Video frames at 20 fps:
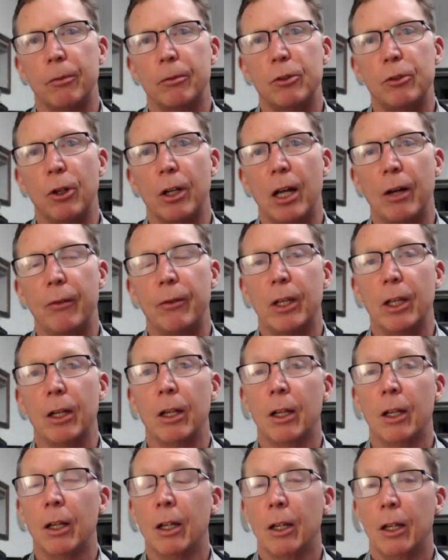John Haverkin,
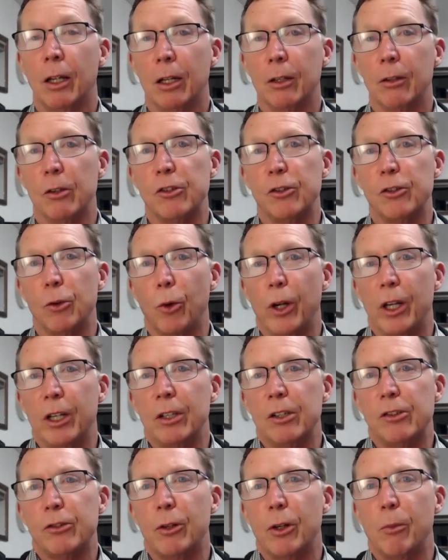and the soy
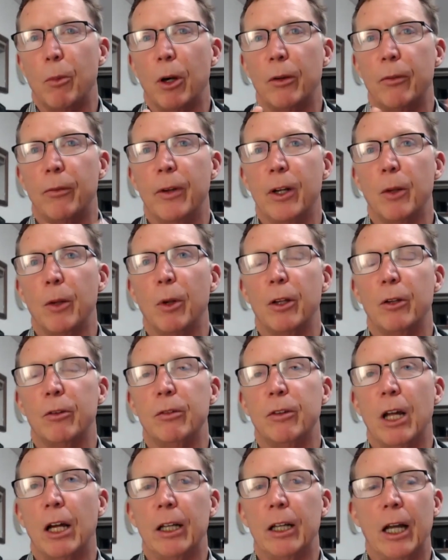industry by a fellow named
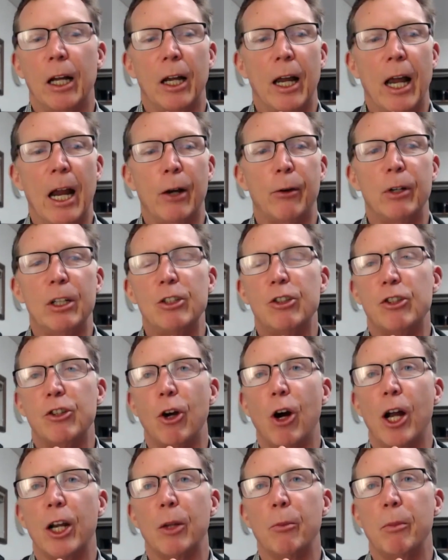Harry
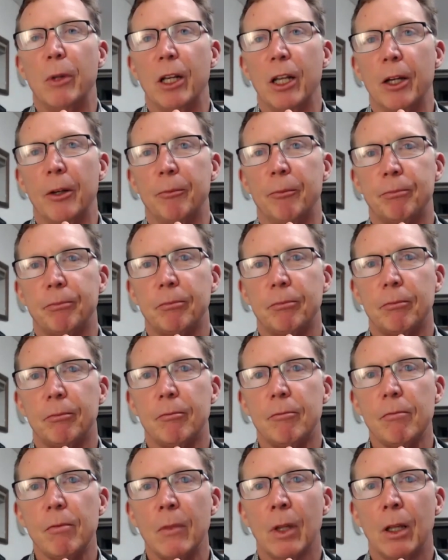China Miller.
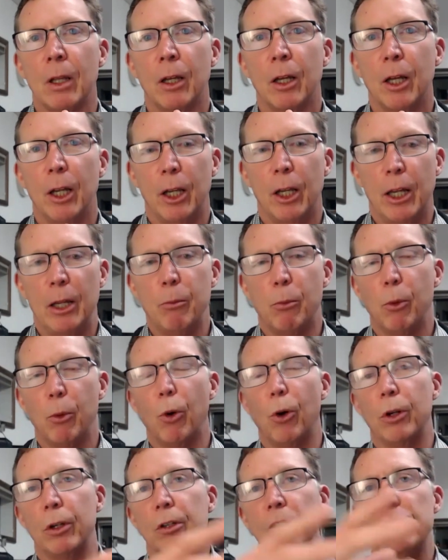And he
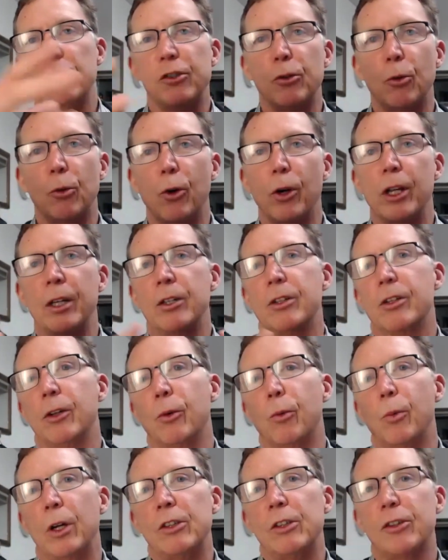brought soy to the
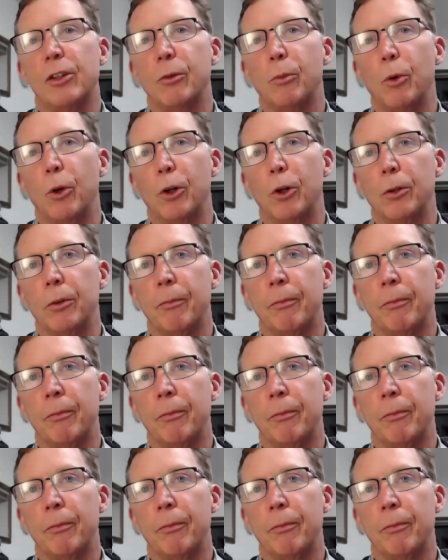Western world.